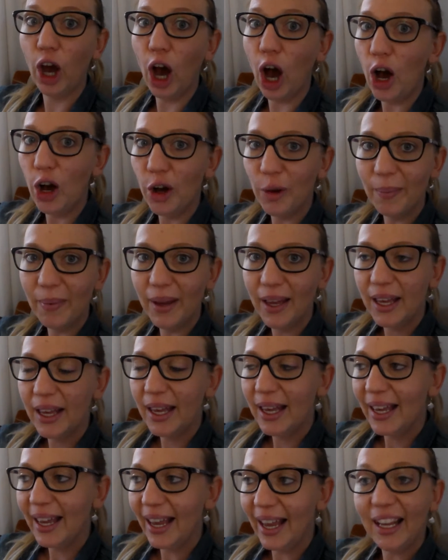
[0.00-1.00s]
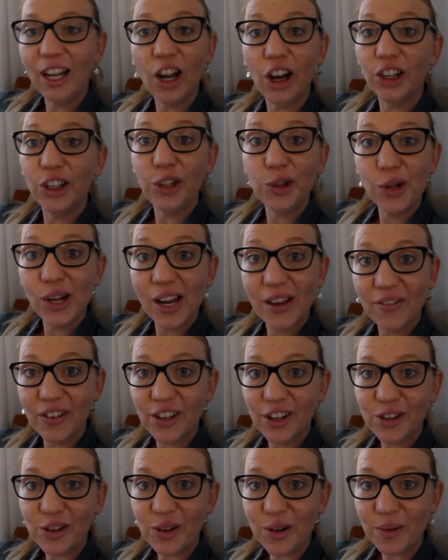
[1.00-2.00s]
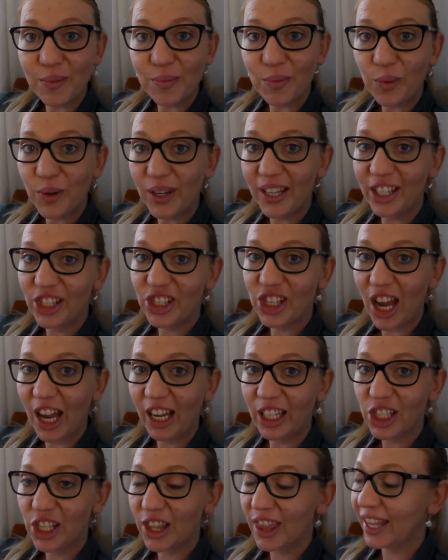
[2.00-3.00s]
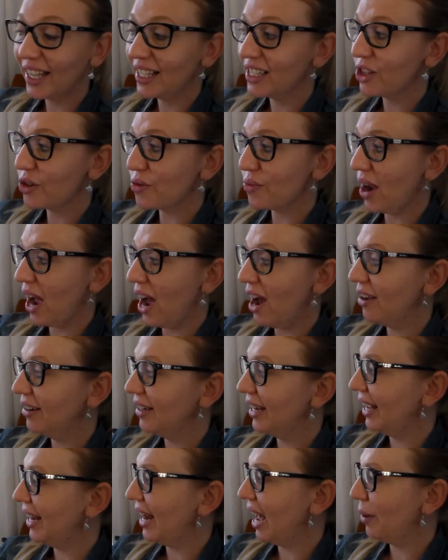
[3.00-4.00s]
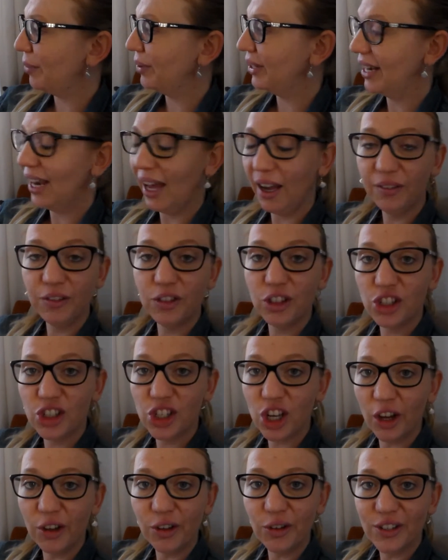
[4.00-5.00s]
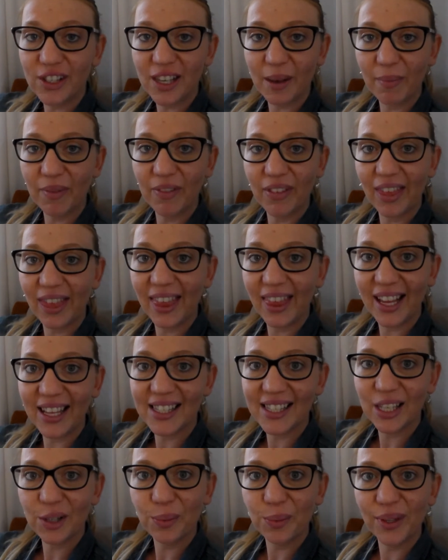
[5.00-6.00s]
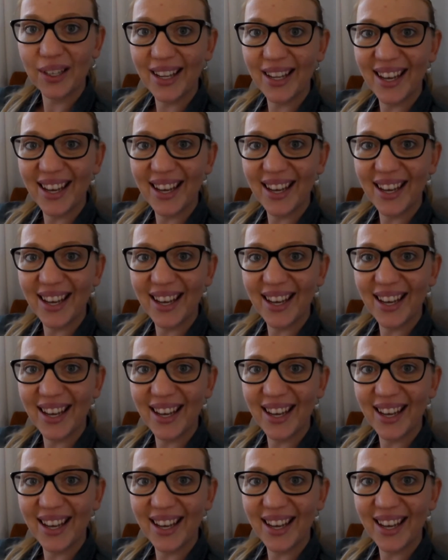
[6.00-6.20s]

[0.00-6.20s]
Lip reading: home in our new living room. We changed things around, and I would love to show you some of the things that we